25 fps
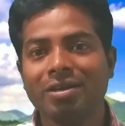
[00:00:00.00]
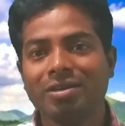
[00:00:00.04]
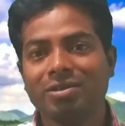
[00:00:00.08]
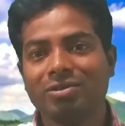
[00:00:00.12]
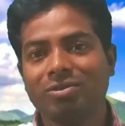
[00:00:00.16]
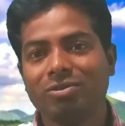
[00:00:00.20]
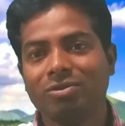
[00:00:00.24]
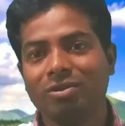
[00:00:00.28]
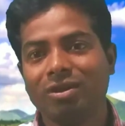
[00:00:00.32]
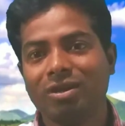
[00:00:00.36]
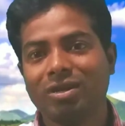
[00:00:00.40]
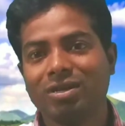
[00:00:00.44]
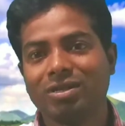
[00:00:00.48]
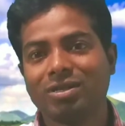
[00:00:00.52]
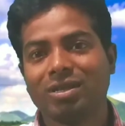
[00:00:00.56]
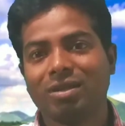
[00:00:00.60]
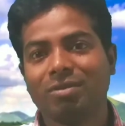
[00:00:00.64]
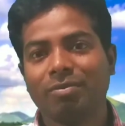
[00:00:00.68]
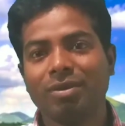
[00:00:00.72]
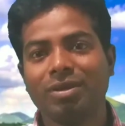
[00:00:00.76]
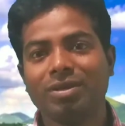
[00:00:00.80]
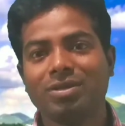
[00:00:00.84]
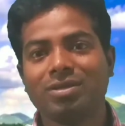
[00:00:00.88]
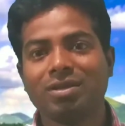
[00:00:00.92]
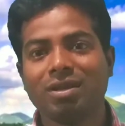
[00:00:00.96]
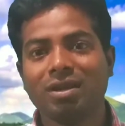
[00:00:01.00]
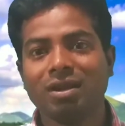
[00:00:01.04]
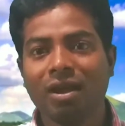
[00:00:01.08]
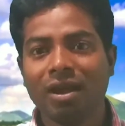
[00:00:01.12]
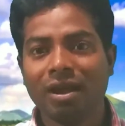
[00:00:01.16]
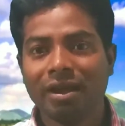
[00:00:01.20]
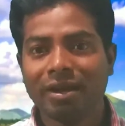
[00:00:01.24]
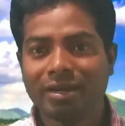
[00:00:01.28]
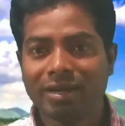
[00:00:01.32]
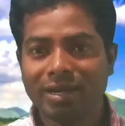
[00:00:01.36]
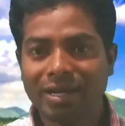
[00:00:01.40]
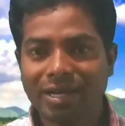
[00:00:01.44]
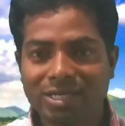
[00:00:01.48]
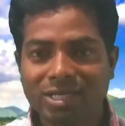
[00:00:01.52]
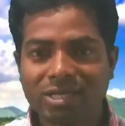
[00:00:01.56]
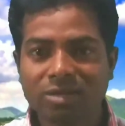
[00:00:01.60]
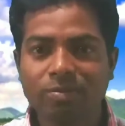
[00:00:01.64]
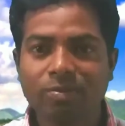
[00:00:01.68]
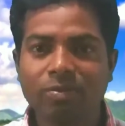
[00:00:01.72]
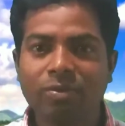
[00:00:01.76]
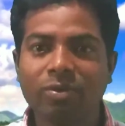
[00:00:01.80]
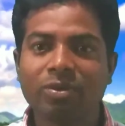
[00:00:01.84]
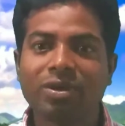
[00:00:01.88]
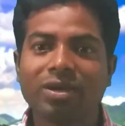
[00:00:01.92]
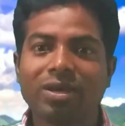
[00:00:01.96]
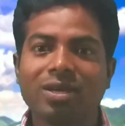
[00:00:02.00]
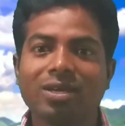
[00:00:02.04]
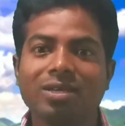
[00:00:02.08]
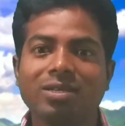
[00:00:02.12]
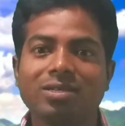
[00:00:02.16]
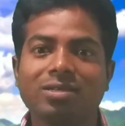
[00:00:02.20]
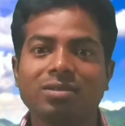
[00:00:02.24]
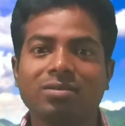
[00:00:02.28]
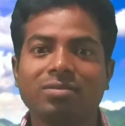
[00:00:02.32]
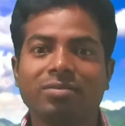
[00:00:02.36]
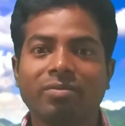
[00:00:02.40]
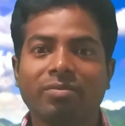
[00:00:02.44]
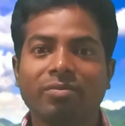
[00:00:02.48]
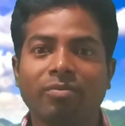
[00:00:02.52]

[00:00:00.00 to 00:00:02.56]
students. But textbook is